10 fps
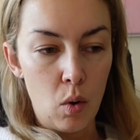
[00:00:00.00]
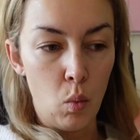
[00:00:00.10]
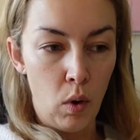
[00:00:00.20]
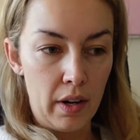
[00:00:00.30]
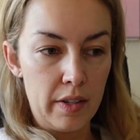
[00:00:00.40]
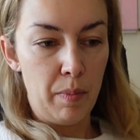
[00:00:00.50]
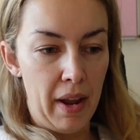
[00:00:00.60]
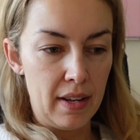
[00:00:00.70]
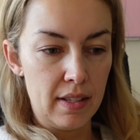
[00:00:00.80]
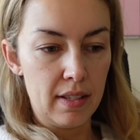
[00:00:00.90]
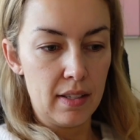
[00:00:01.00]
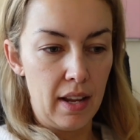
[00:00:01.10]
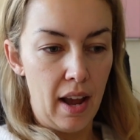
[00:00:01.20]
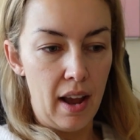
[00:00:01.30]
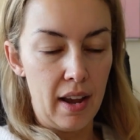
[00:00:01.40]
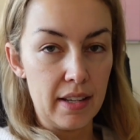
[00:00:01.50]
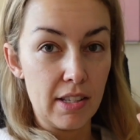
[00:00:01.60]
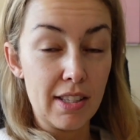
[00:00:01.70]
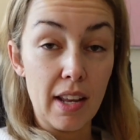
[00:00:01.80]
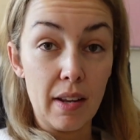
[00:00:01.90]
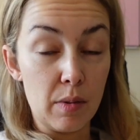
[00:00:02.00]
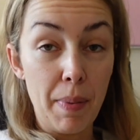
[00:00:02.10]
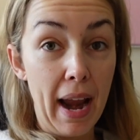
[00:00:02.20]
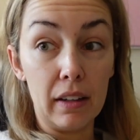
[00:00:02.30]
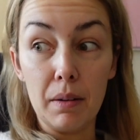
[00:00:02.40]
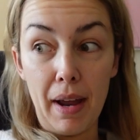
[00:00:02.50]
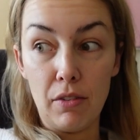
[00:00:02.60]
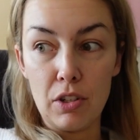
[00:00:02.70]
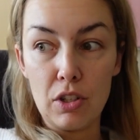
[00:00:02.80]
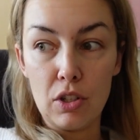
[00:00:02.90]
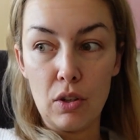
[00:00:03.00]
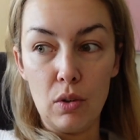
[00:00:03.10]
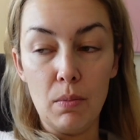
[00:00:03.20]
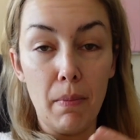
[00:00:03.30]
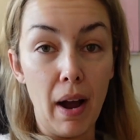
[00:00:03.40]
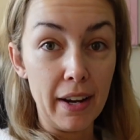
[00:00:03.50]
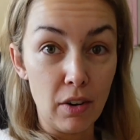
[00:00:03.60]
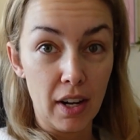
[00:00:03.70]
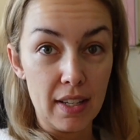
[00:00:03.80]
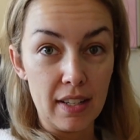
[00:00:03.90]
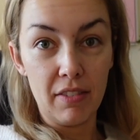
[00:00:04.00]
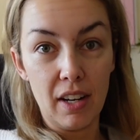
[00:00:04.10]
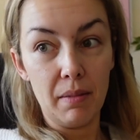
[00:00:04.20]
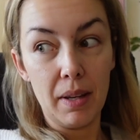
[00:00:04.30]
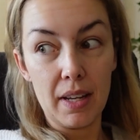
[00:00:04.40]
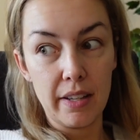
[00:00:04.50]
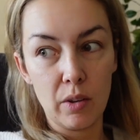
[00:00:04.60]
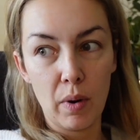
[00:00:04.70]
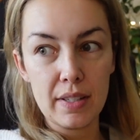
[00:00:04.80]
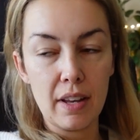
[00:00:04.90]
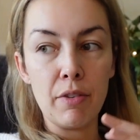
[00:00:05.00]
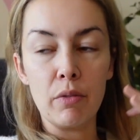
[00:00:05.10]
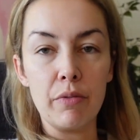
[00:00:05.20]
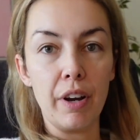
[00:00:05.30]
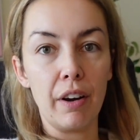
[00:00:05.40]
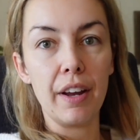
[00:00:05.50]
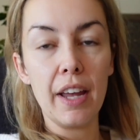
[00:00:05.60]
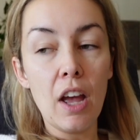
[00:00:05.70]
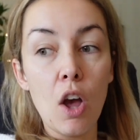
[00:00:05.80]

workspace uh, is, is paramount to my creativity because otherwise I feel very